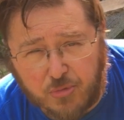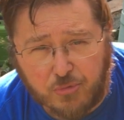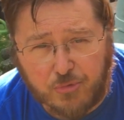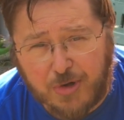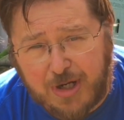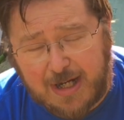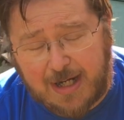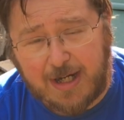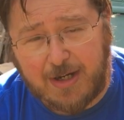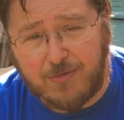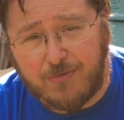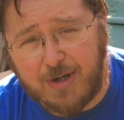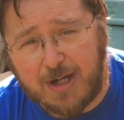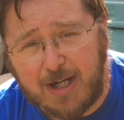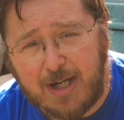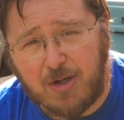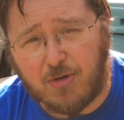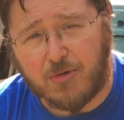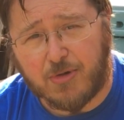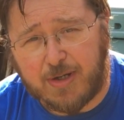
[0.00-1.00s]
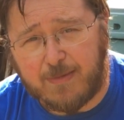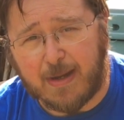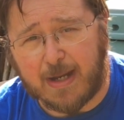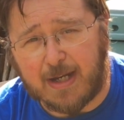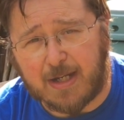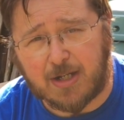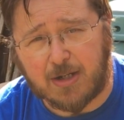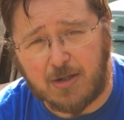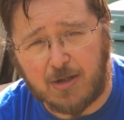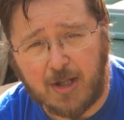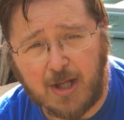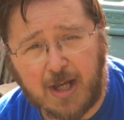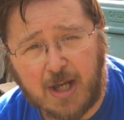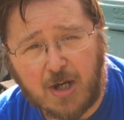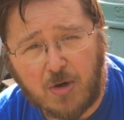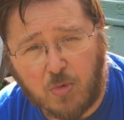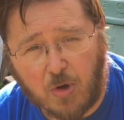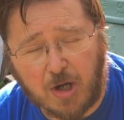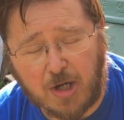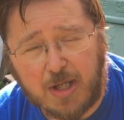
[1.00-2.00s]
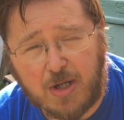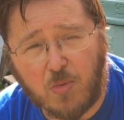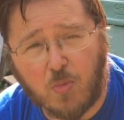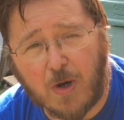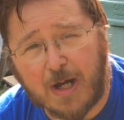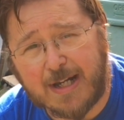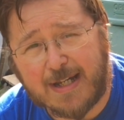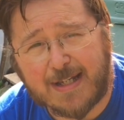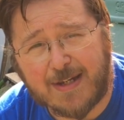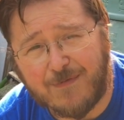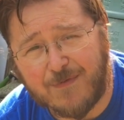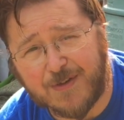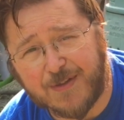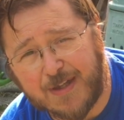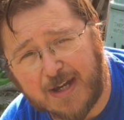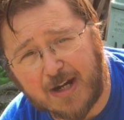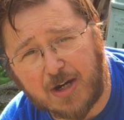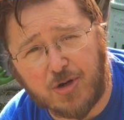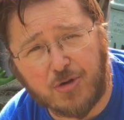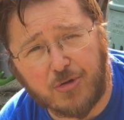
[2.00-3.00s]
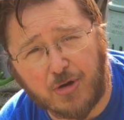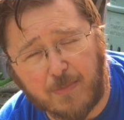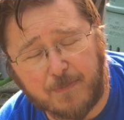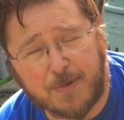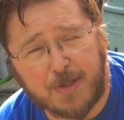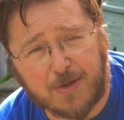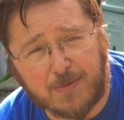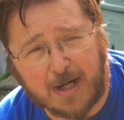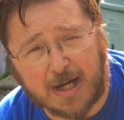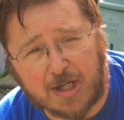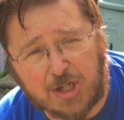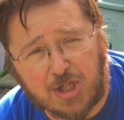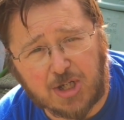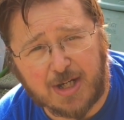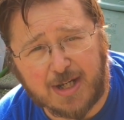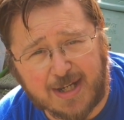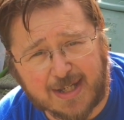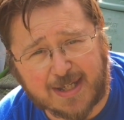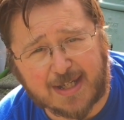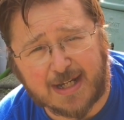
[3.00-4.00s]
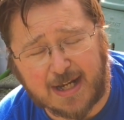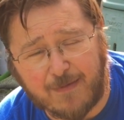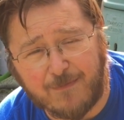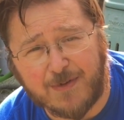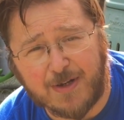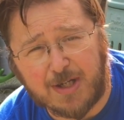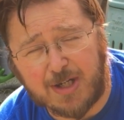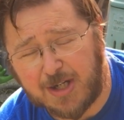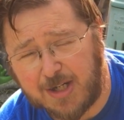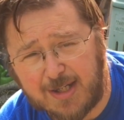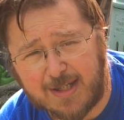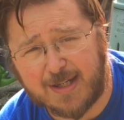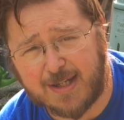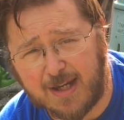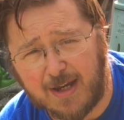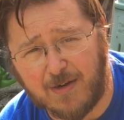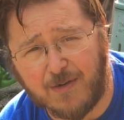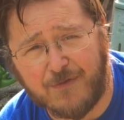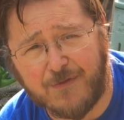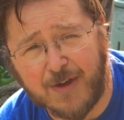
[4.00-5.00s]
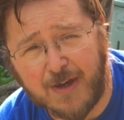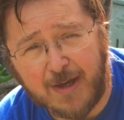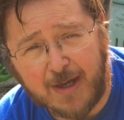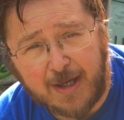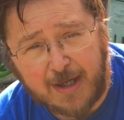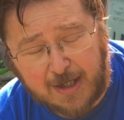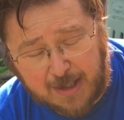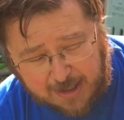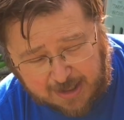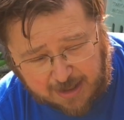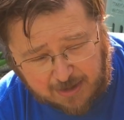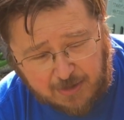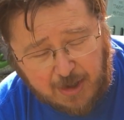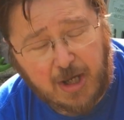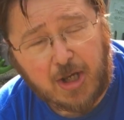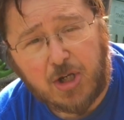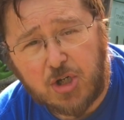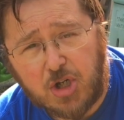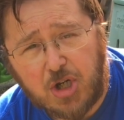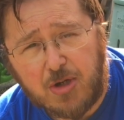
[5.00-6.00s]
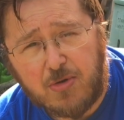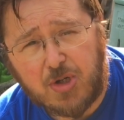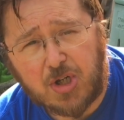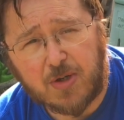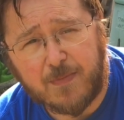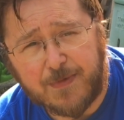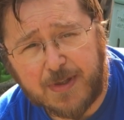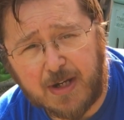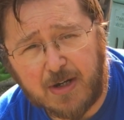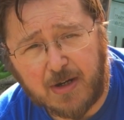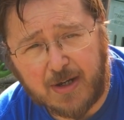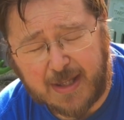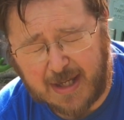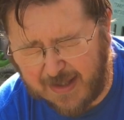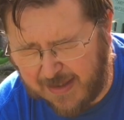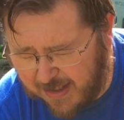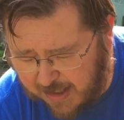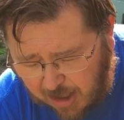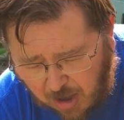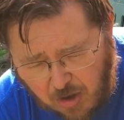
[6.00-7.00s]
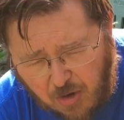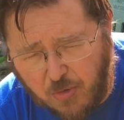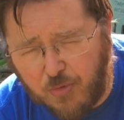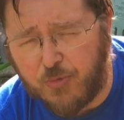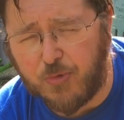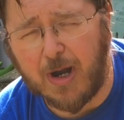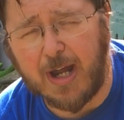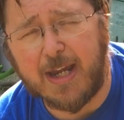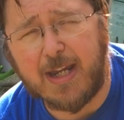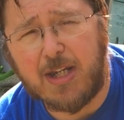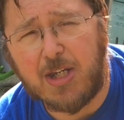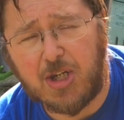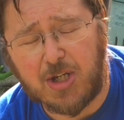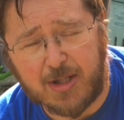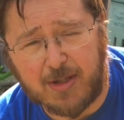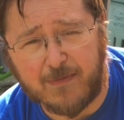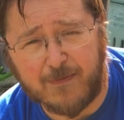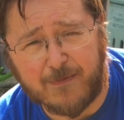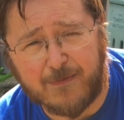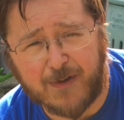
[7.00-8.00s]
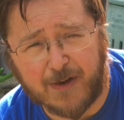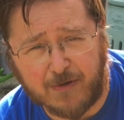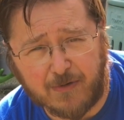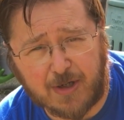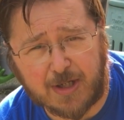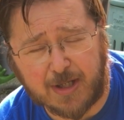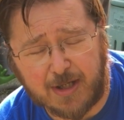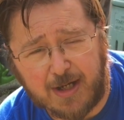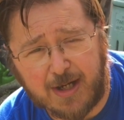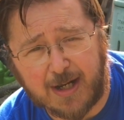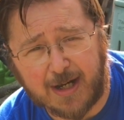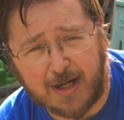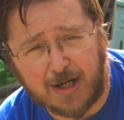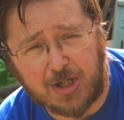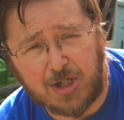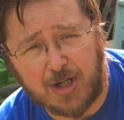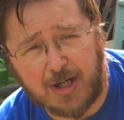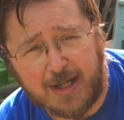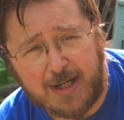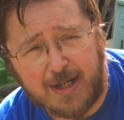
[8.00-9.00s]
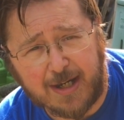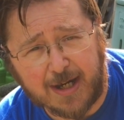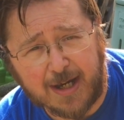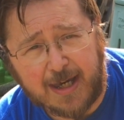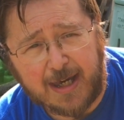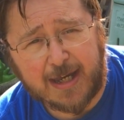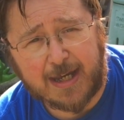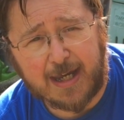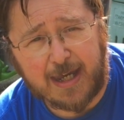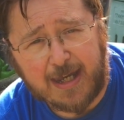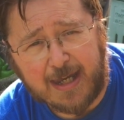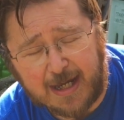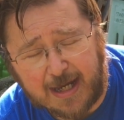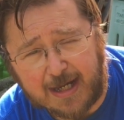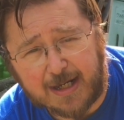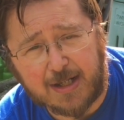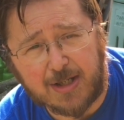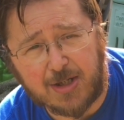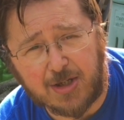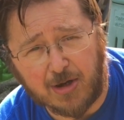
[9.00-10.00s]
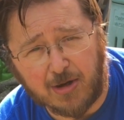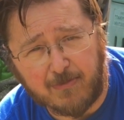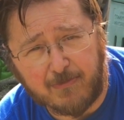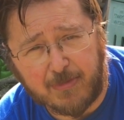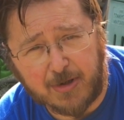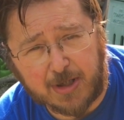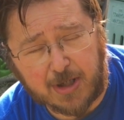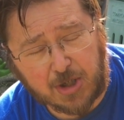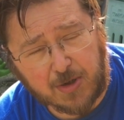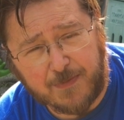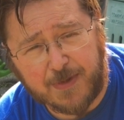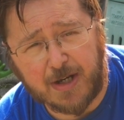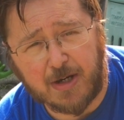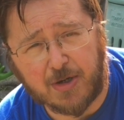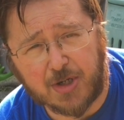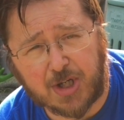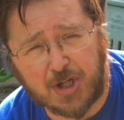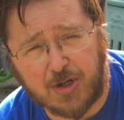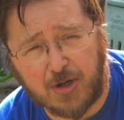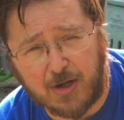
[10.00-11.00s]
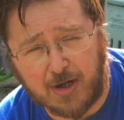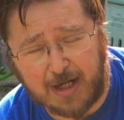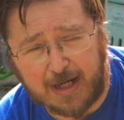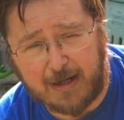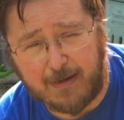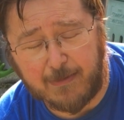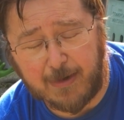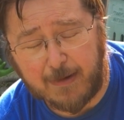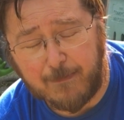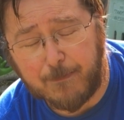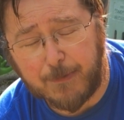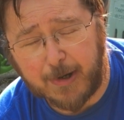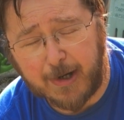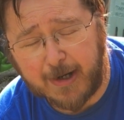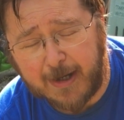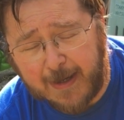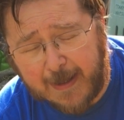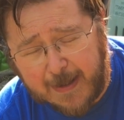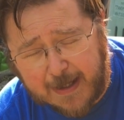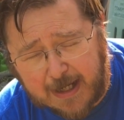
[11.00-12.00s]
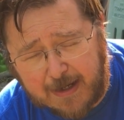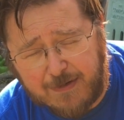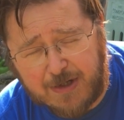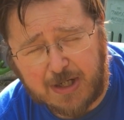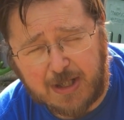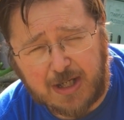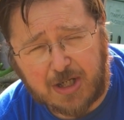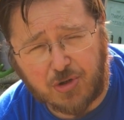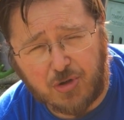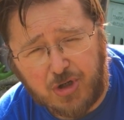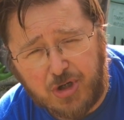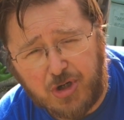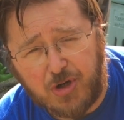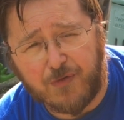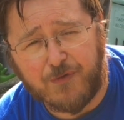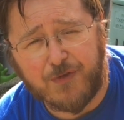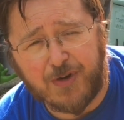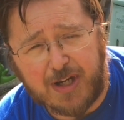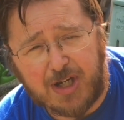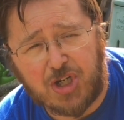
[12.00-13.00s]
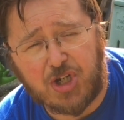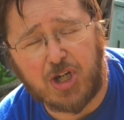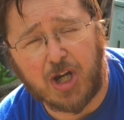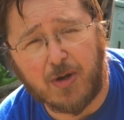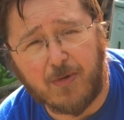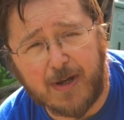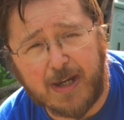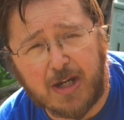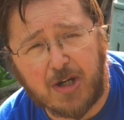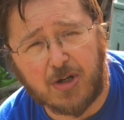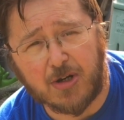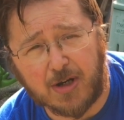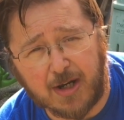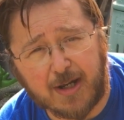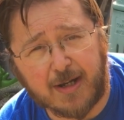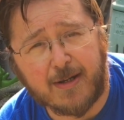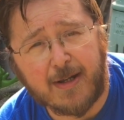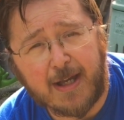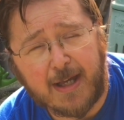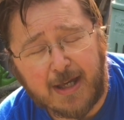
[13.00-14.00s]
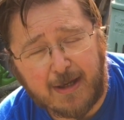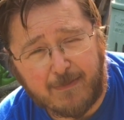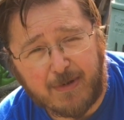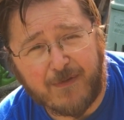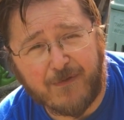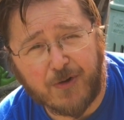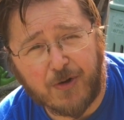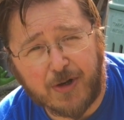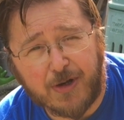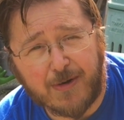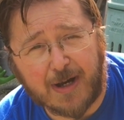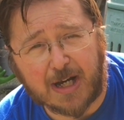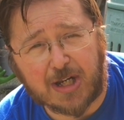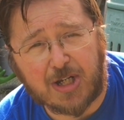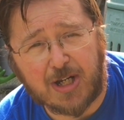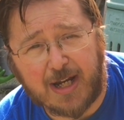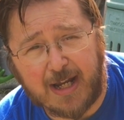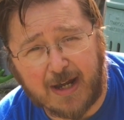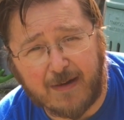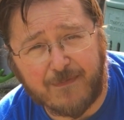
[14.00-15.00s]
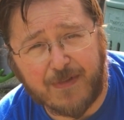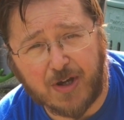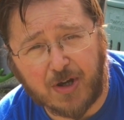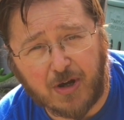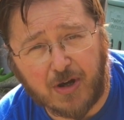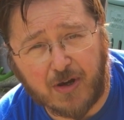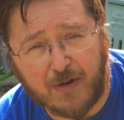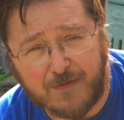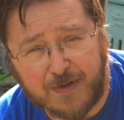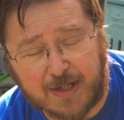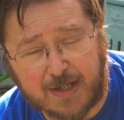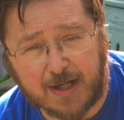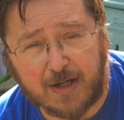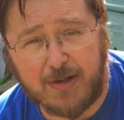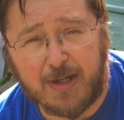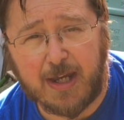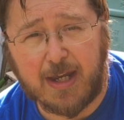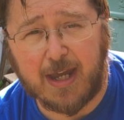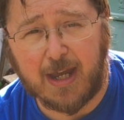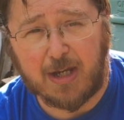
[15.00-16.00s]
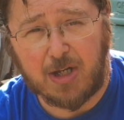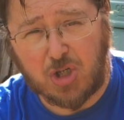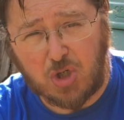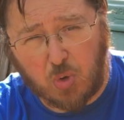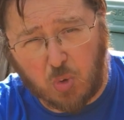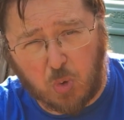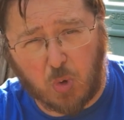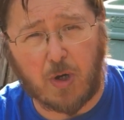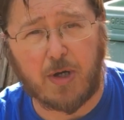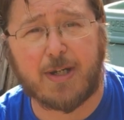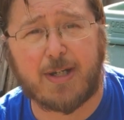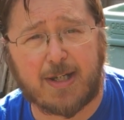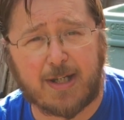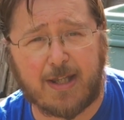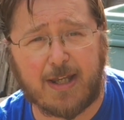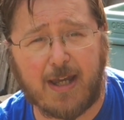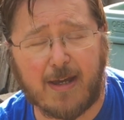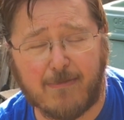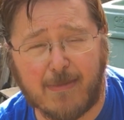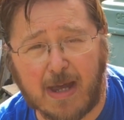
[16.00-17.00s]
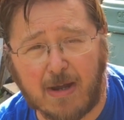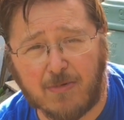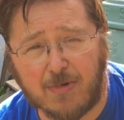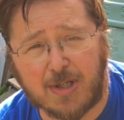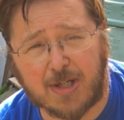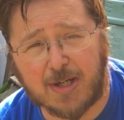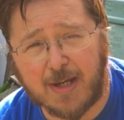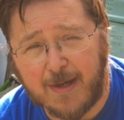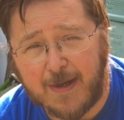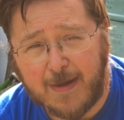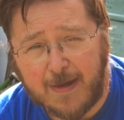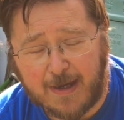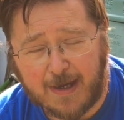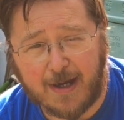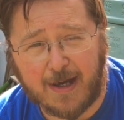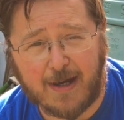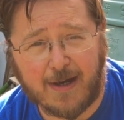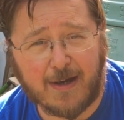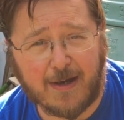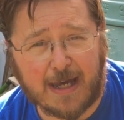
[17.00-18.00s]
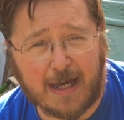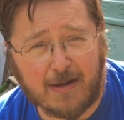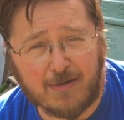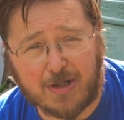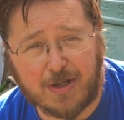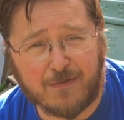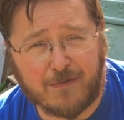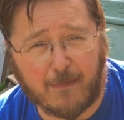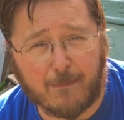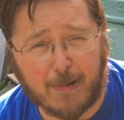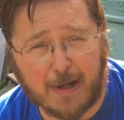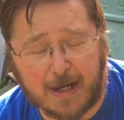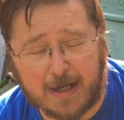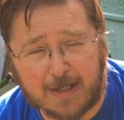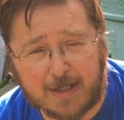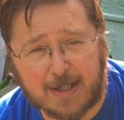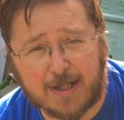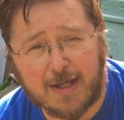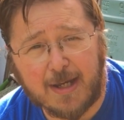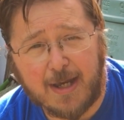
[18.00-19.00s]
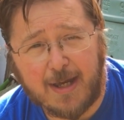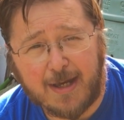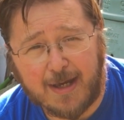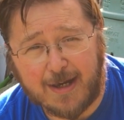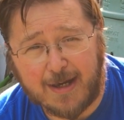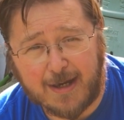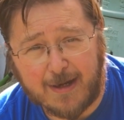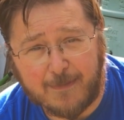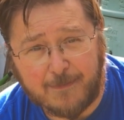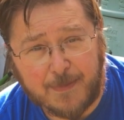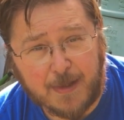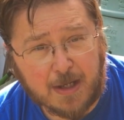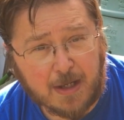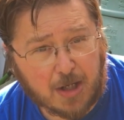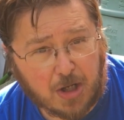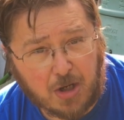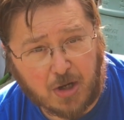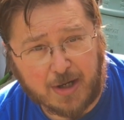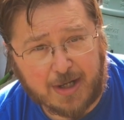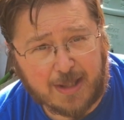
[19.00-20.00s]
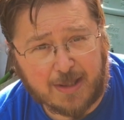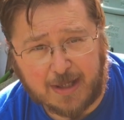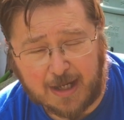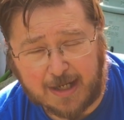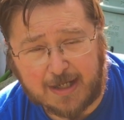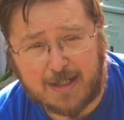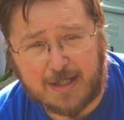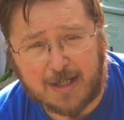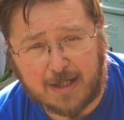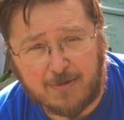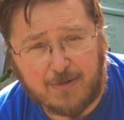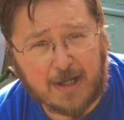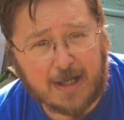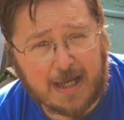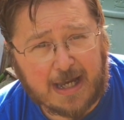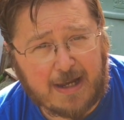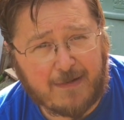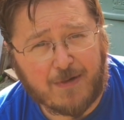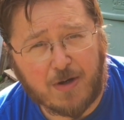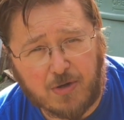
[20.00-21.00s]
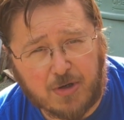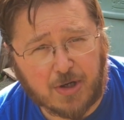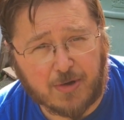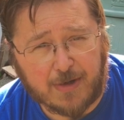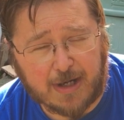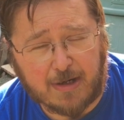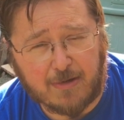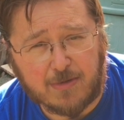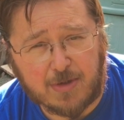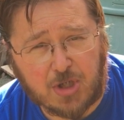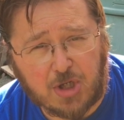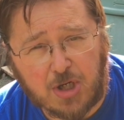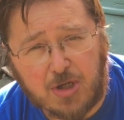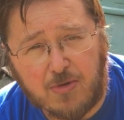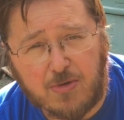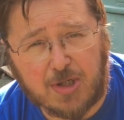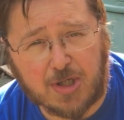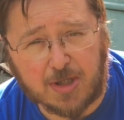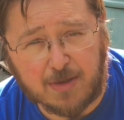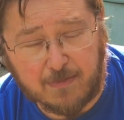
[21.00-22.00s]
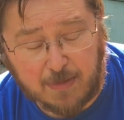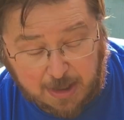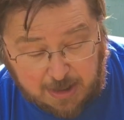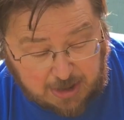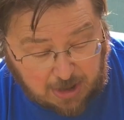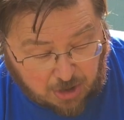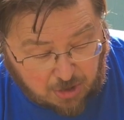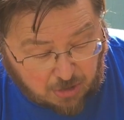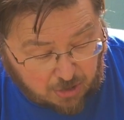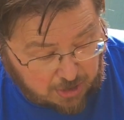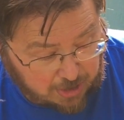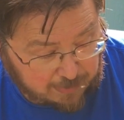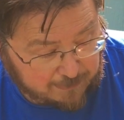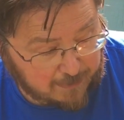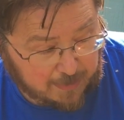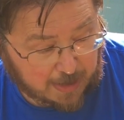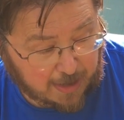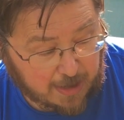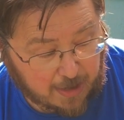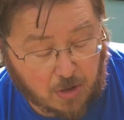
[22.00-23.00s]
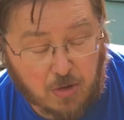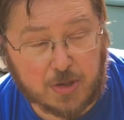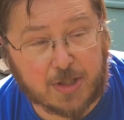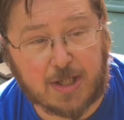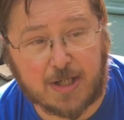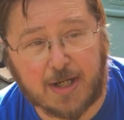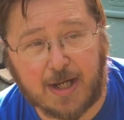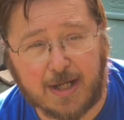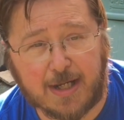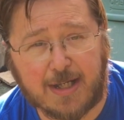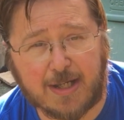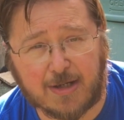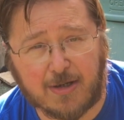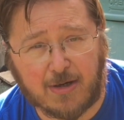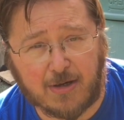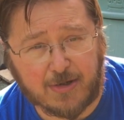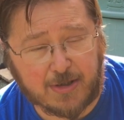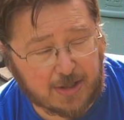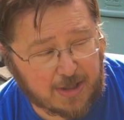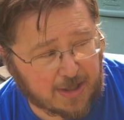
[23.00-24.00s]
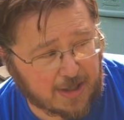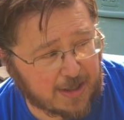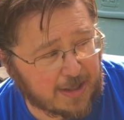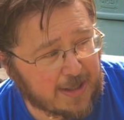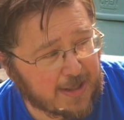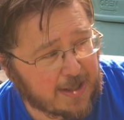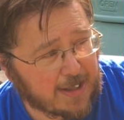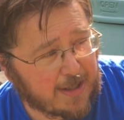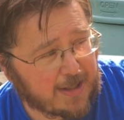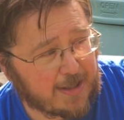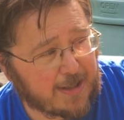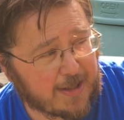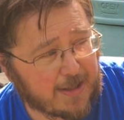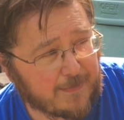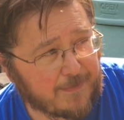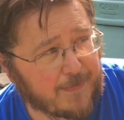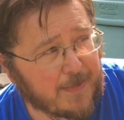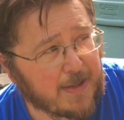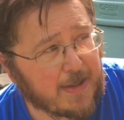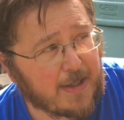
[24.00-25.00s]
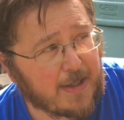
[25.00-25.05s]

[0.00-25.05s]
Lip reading: really, really ornamental while you're waiting for that crop to actually establish itself. So choose something like that. And there's a whole range of them, folks, that you can actually get your hands on. But something like Scarlet Emperor gives you this lovely showy colour before you actually have the harvest, so you get twice the amount out of a plant like that. So have a look around, choose them, and you could alternate on an